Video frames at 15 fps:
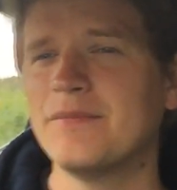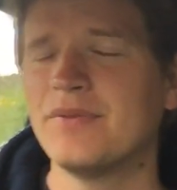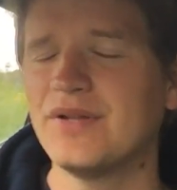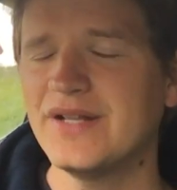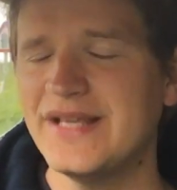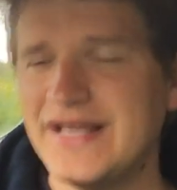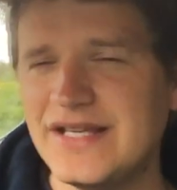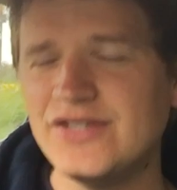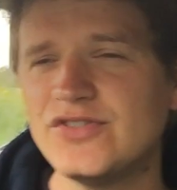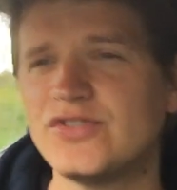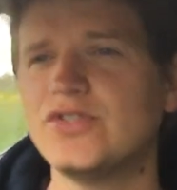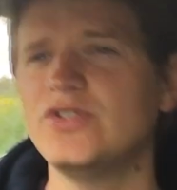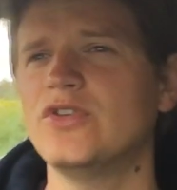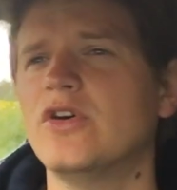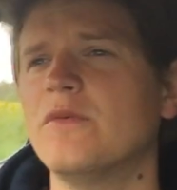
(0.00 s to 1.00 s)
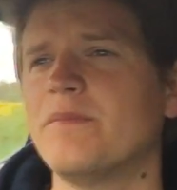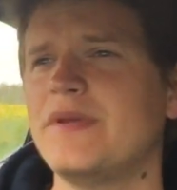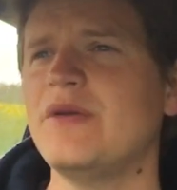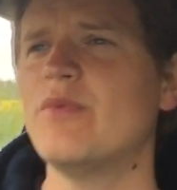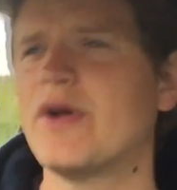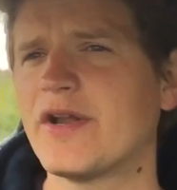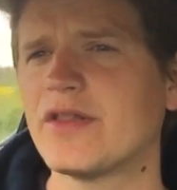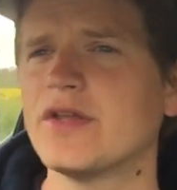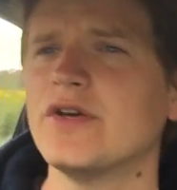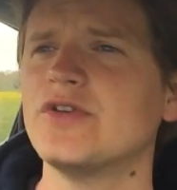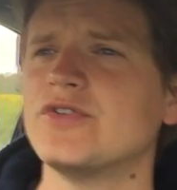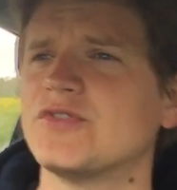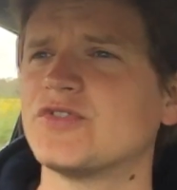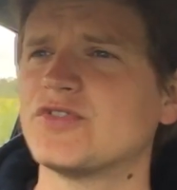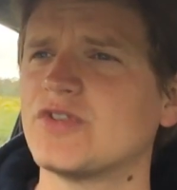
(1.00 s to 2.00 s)
please do not be one of
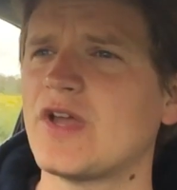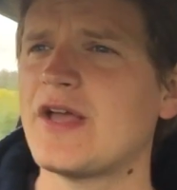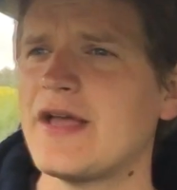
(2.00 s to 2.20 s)
those